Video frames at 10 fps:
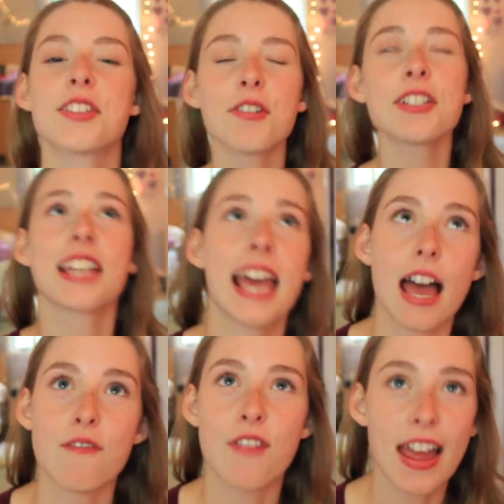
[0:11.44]
So today
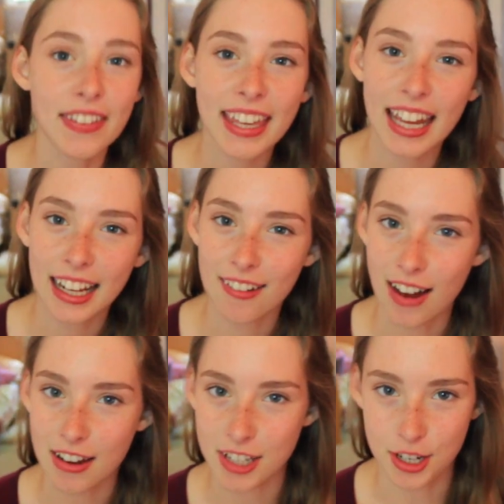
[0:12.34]
I'm finally getting
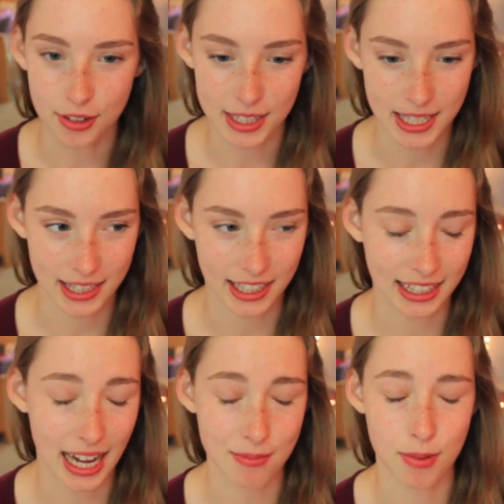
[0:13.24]
around to doing something
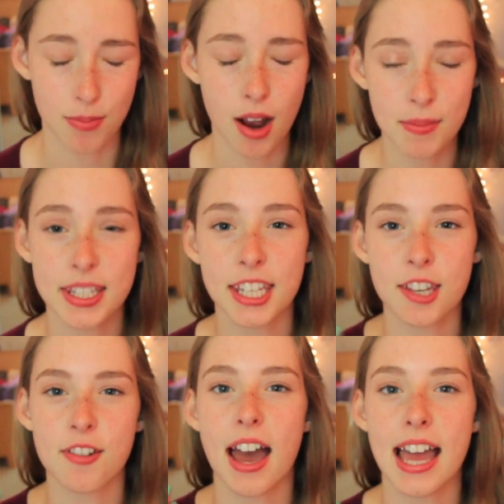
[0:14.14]
that I've been promising
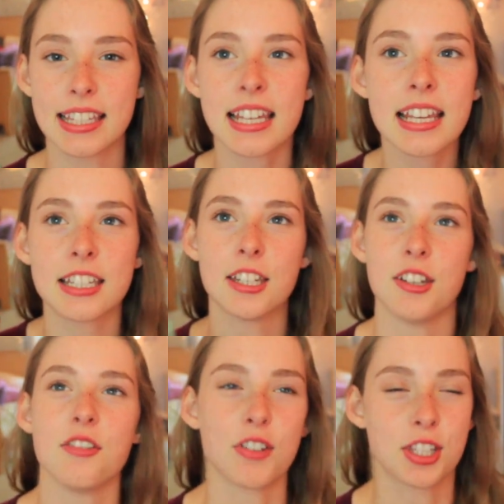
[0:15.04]
you guys to
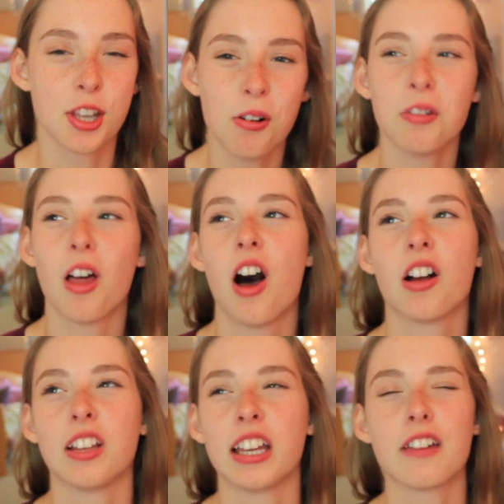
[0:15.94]
do for so
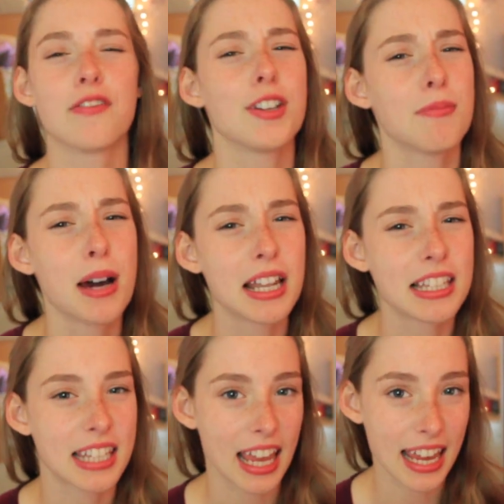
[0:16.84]
long, like a few
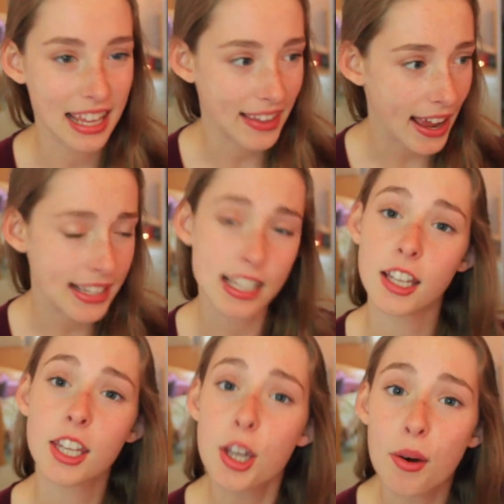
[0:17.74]
months, and that's
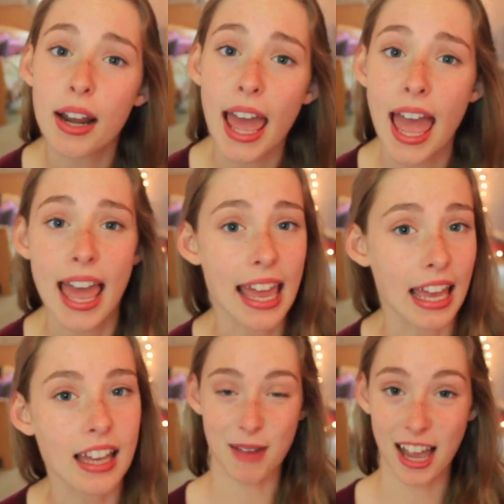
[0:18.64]
a Q&A. I
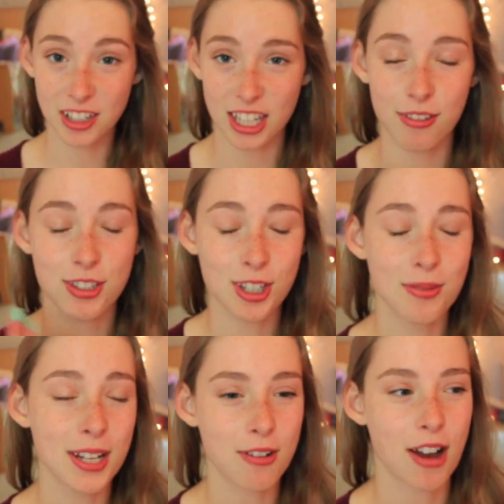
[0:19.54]
actually have so
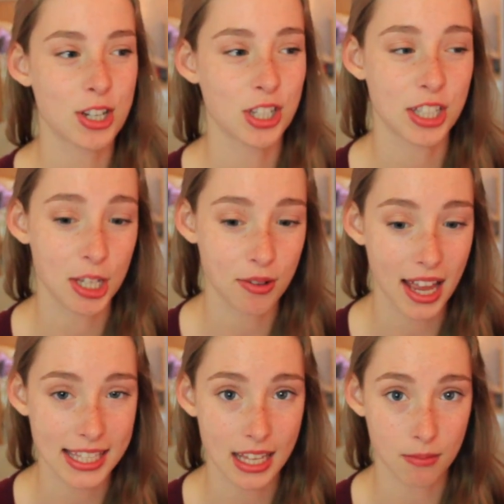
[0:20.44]
many questions that you
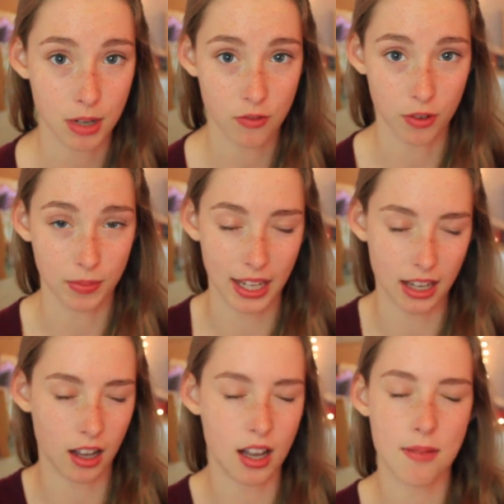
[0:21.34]
guys sent me from
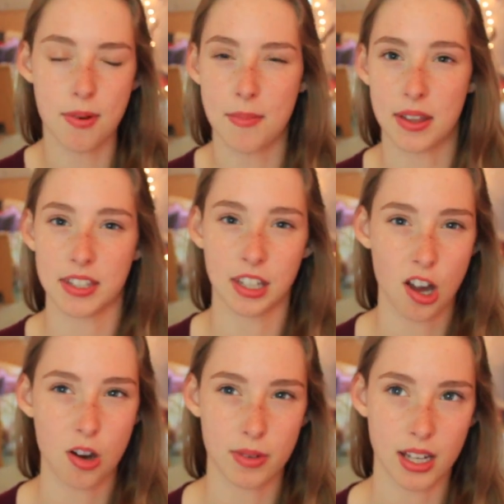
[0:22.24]
like a couple months
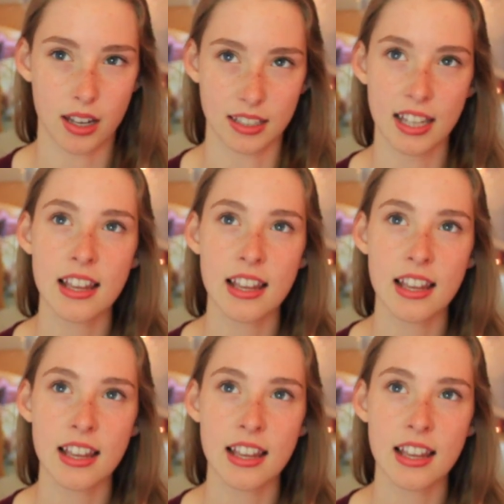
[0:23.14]
ago because